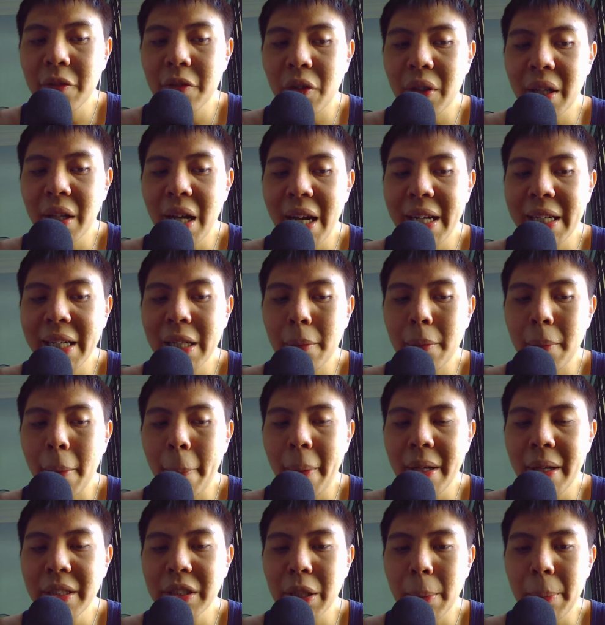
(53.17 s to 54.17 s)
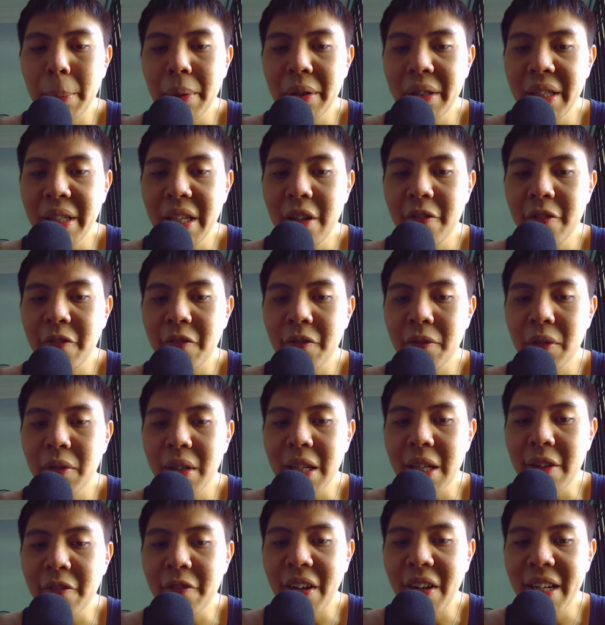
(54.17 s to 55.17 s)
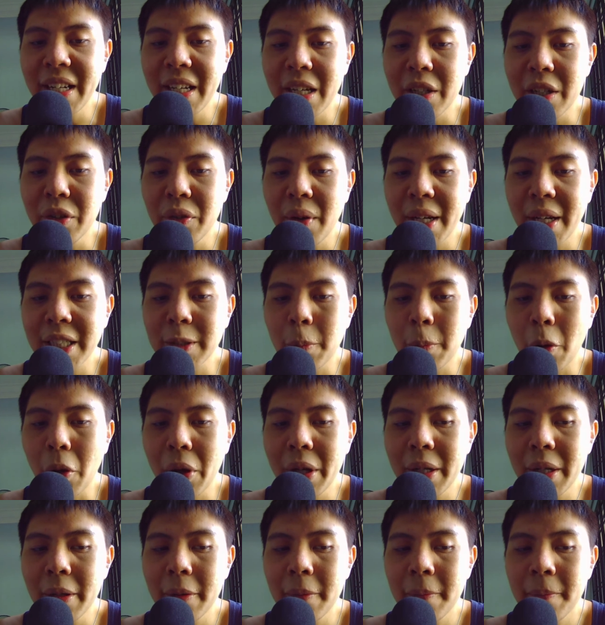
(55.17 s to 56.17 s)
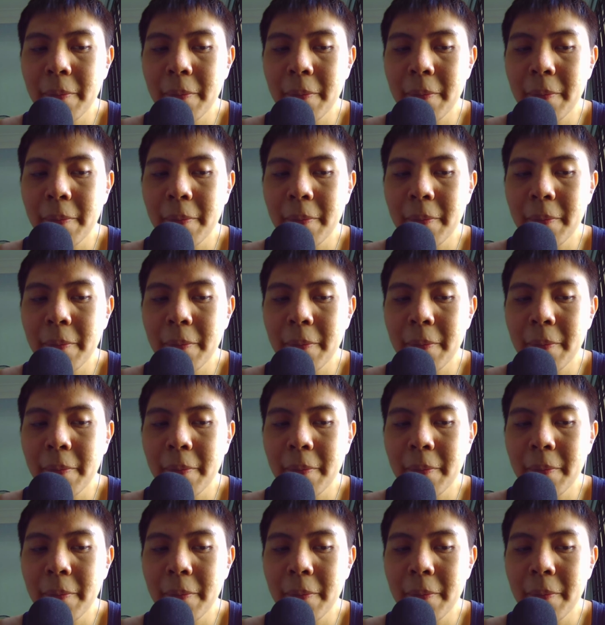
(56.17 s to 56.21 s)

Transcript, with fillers: for the iCloud bypass community in finding a new exploit.